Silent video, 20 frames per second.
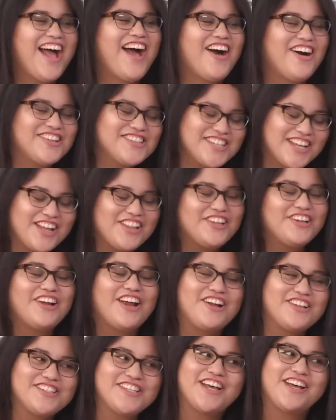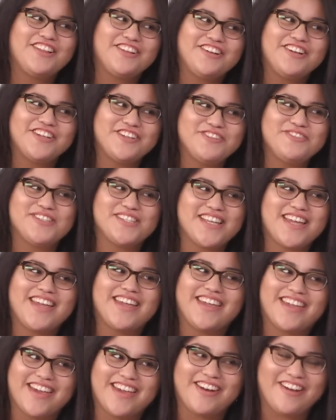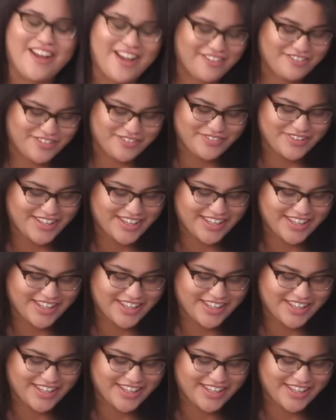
I'll tell her, it's gonna happen soon. Get off of it.